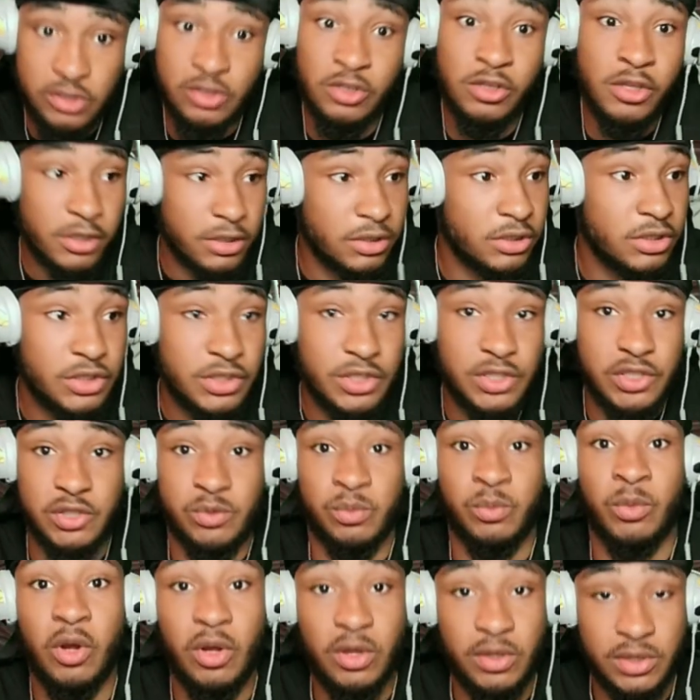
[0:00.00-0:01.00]
literally just
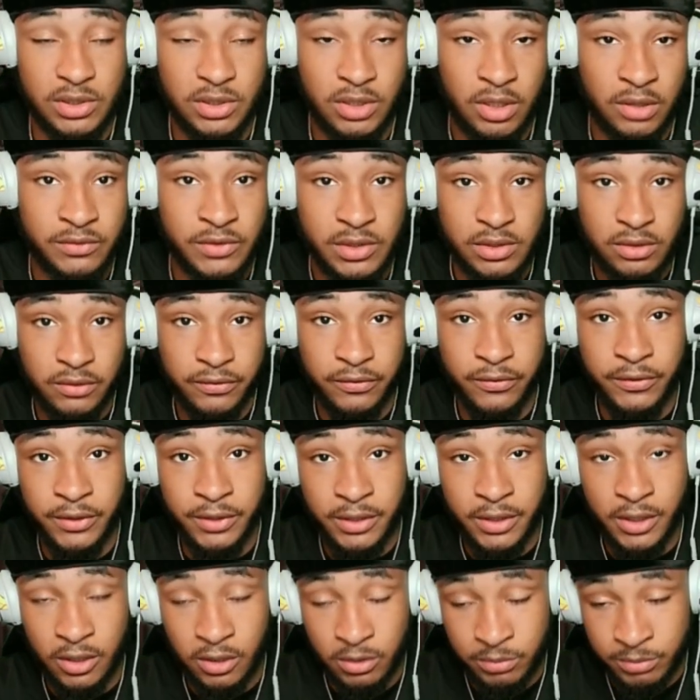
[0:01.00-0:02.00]
small stuff just to figure
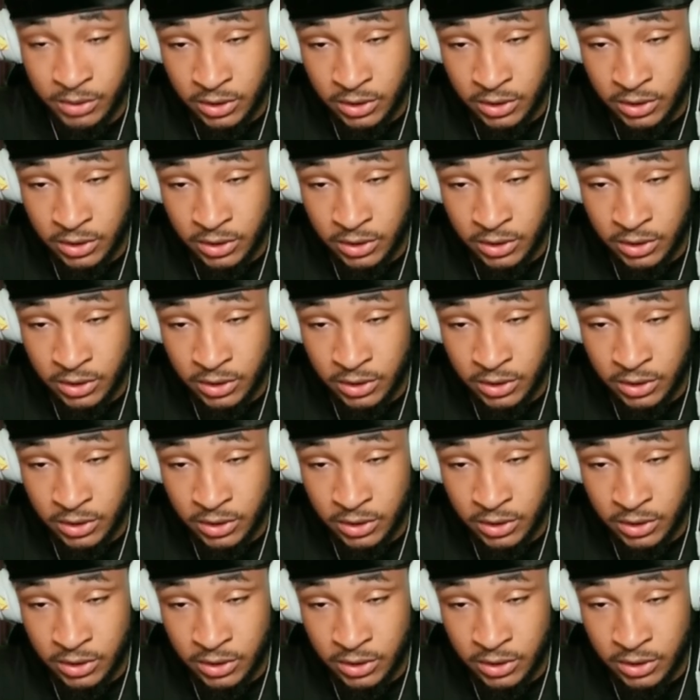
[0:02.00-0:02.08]
it out.